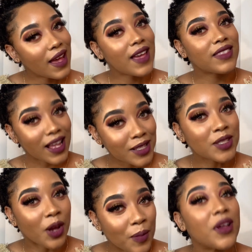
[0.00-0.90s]
That's
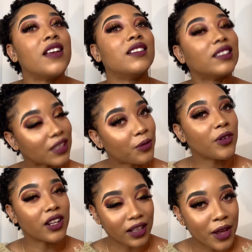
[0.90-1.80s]
some
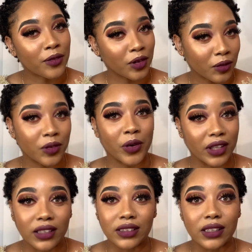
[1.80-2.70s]
different level of
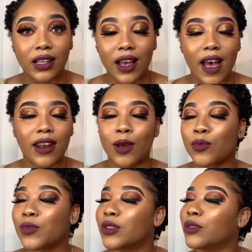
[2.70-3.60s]
loyalty, and I'm
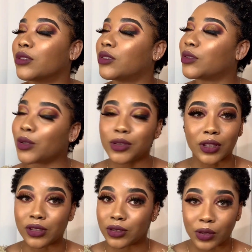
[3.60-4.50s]

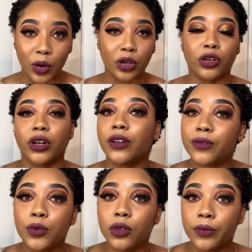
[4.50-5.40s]
so
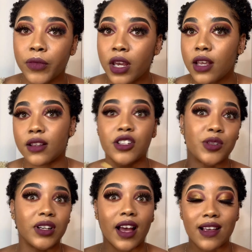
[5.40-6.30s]
grateful that you
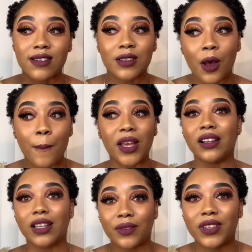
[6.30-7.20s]
guys
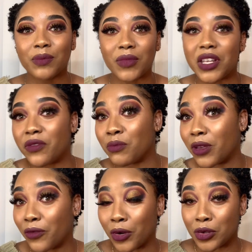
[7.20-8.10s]
believed in me even
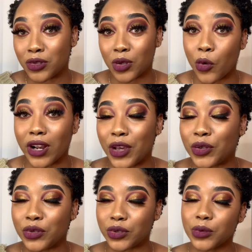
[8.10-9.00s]
before you saw what I
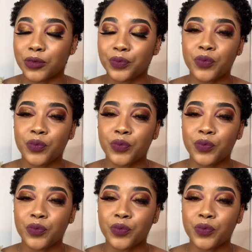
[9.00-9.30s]
could do.